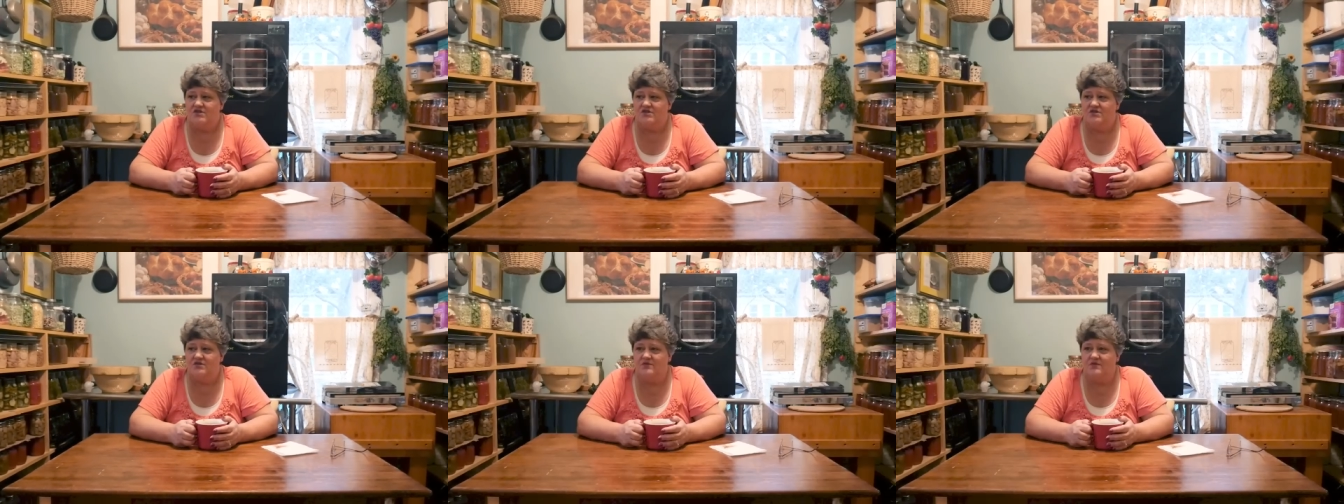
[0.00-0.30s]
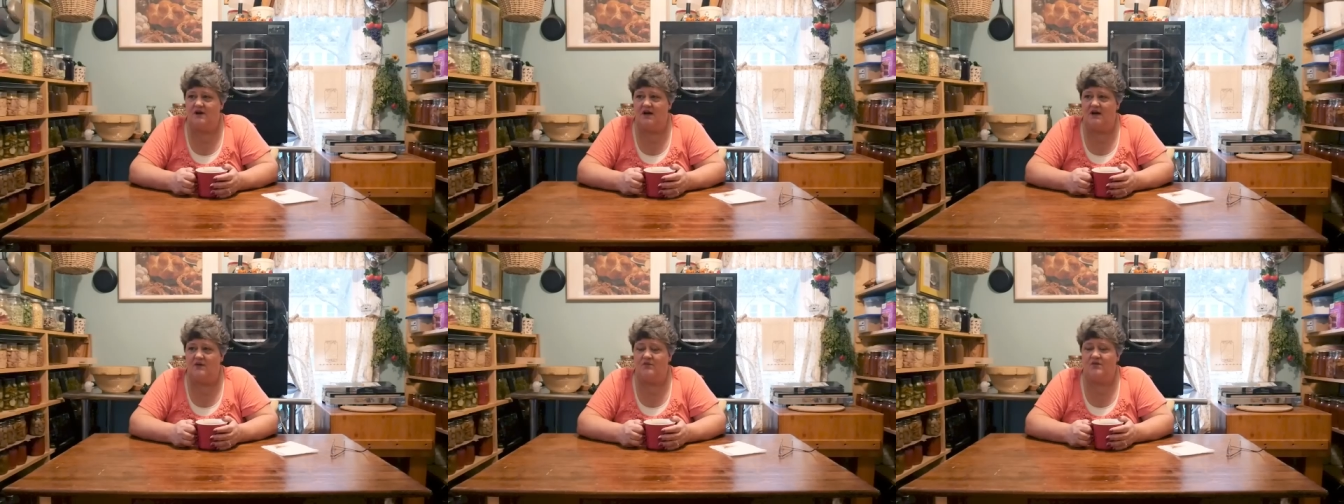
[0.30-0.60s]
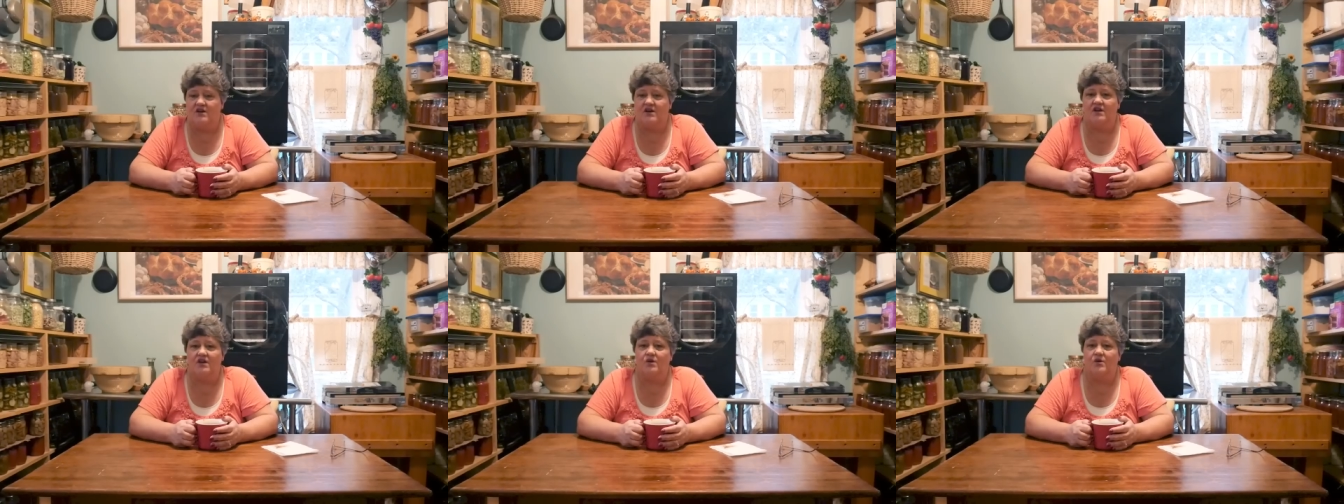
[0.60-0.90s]
To, uh,
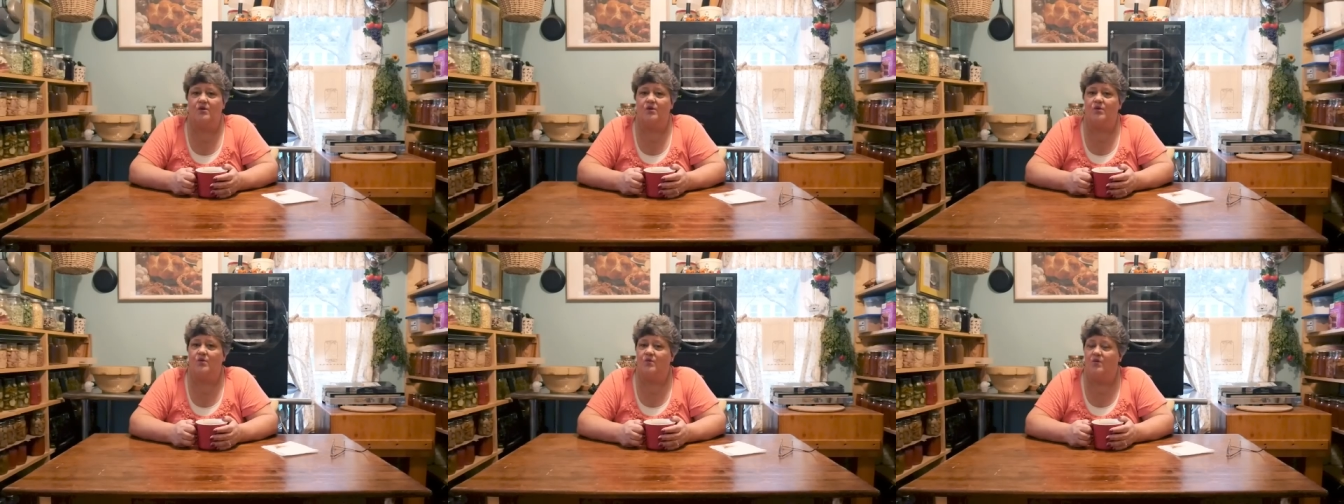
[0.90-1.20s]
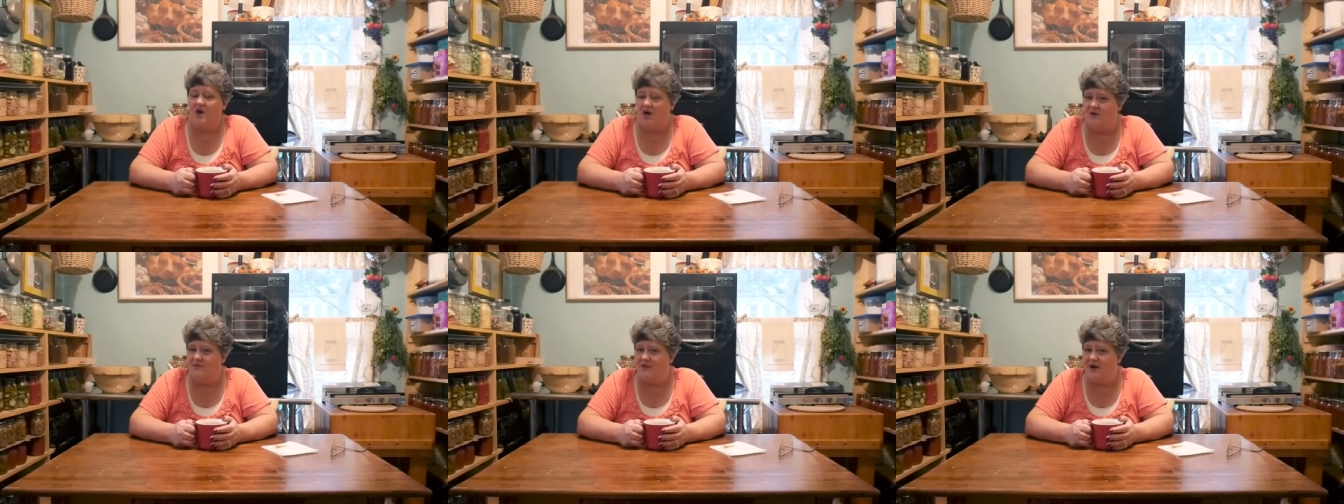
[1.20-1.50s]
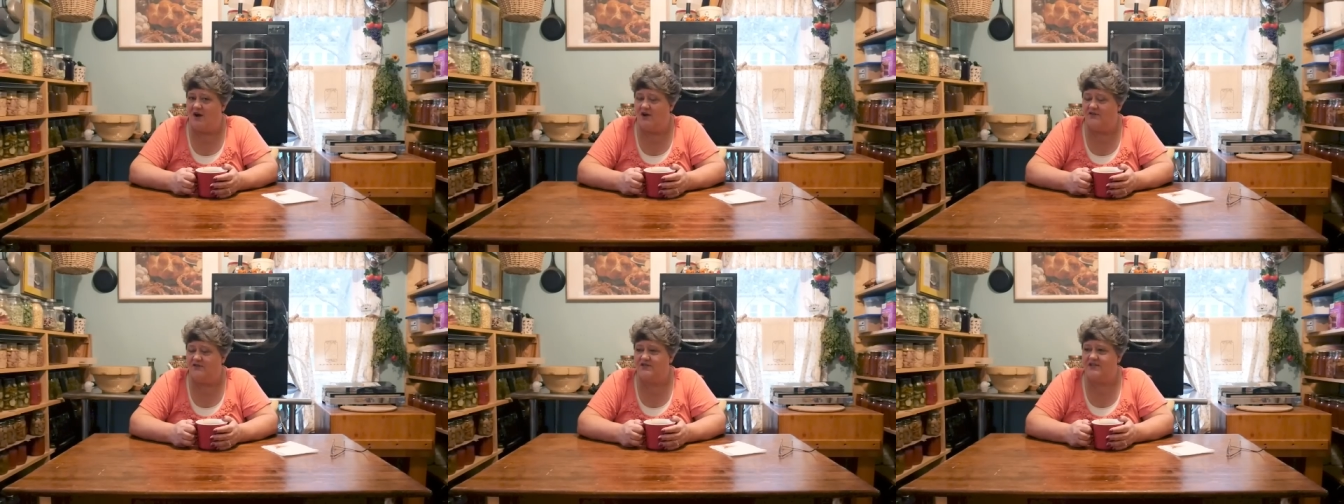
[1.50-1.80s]
we're going to go to
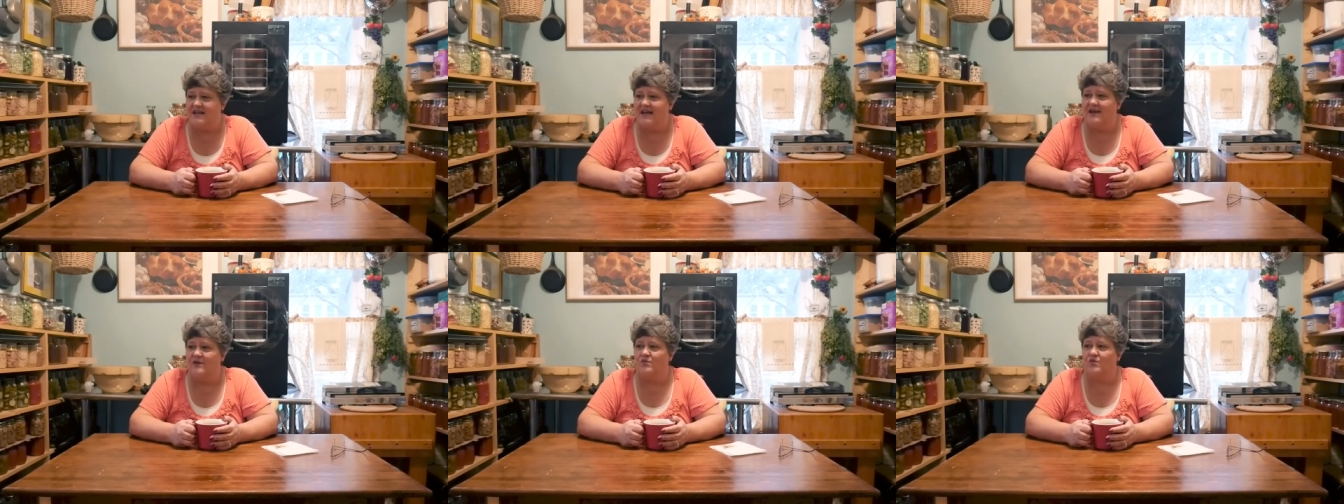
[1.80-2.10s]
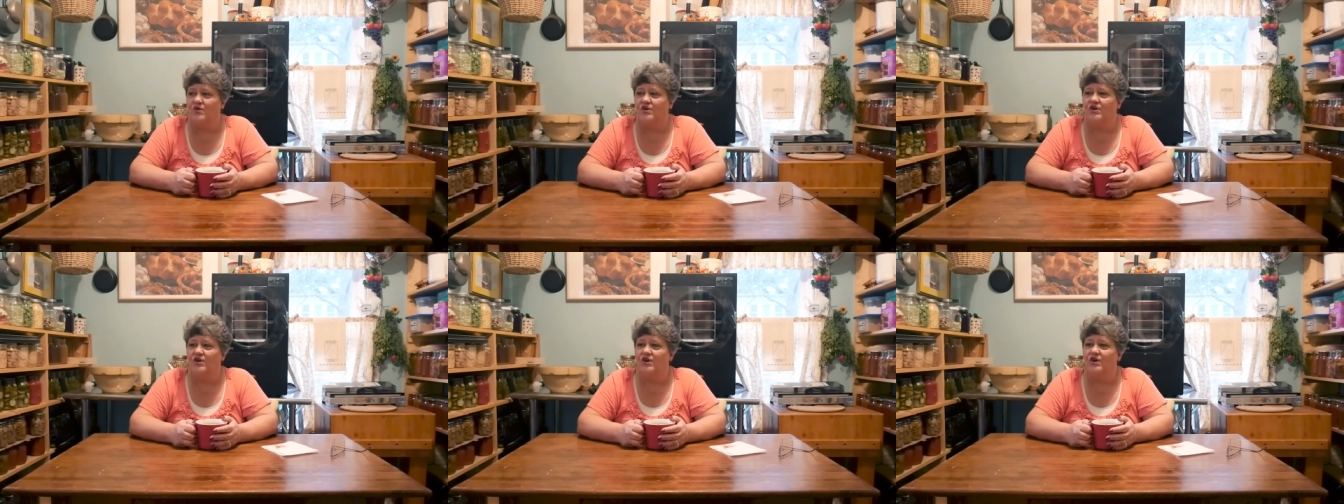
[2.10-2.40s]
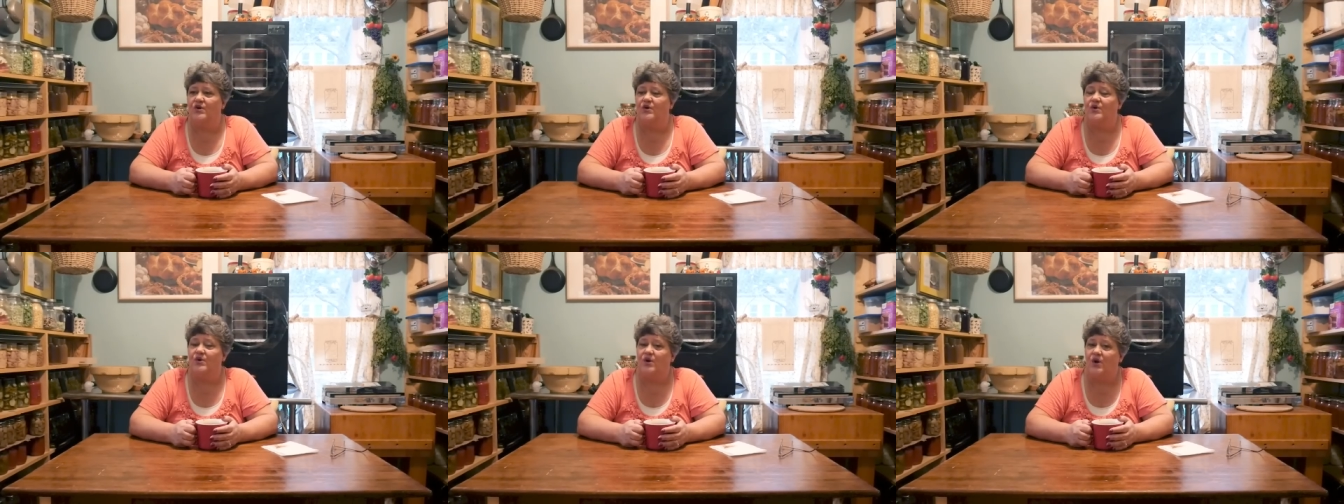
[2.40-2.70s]
Walmart, and we're going to
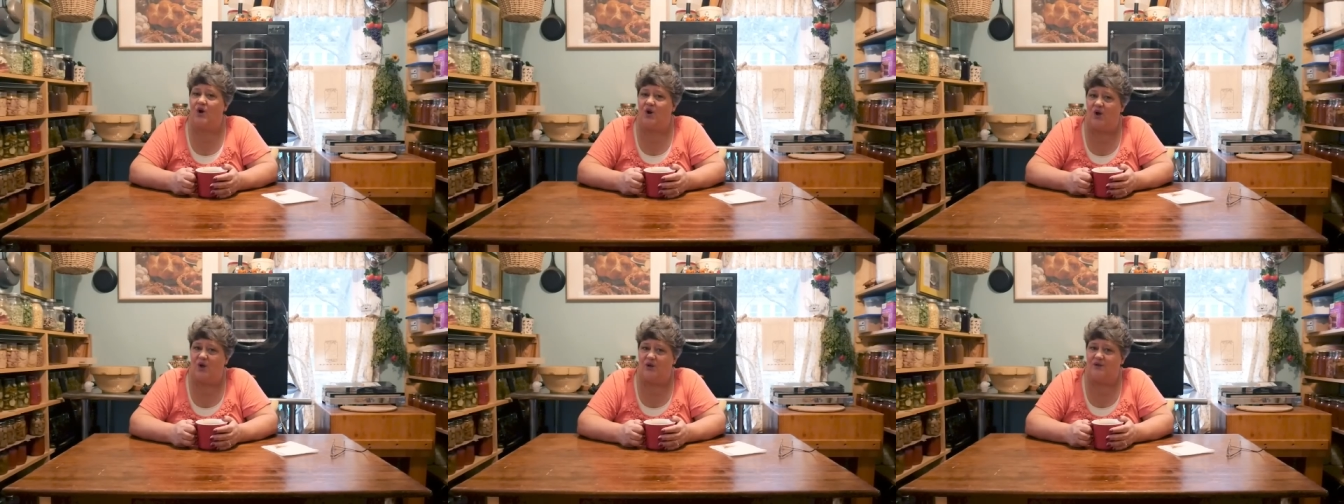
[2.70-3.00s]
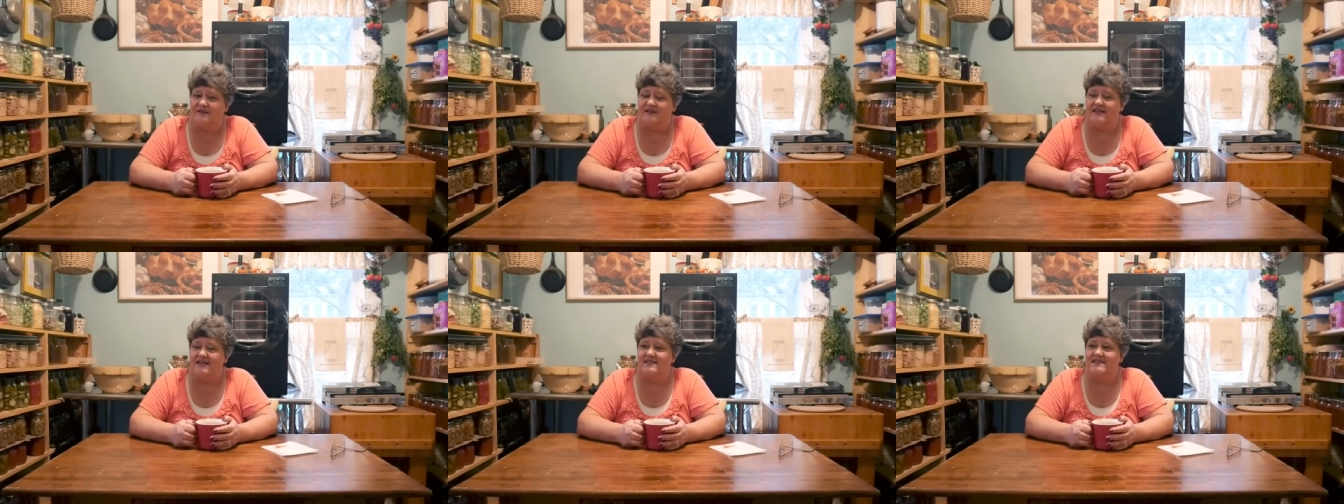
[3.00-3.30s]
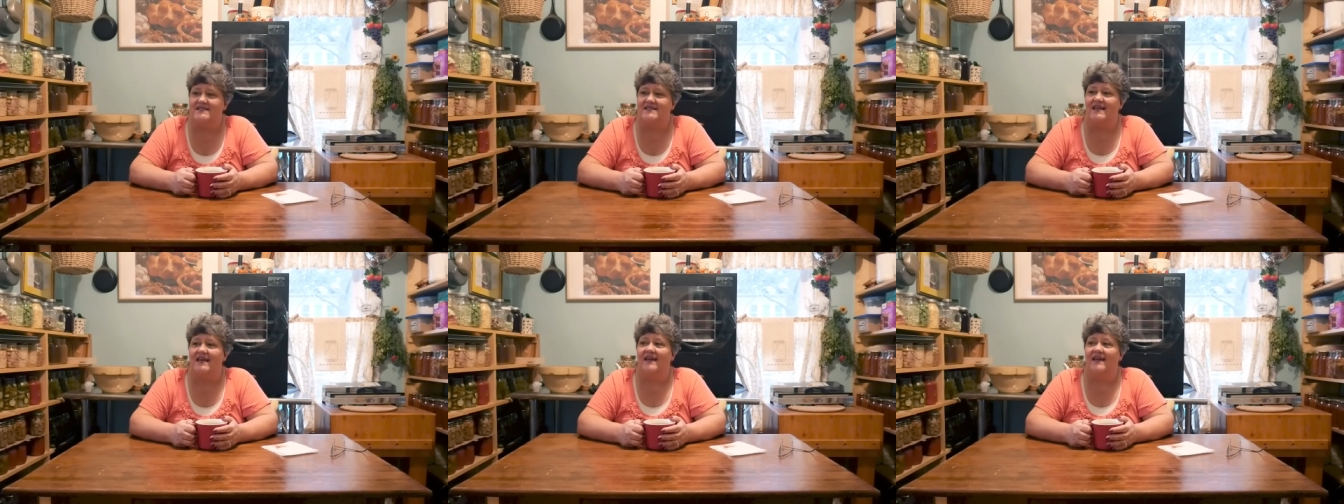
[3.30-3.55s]
go to Aldi's.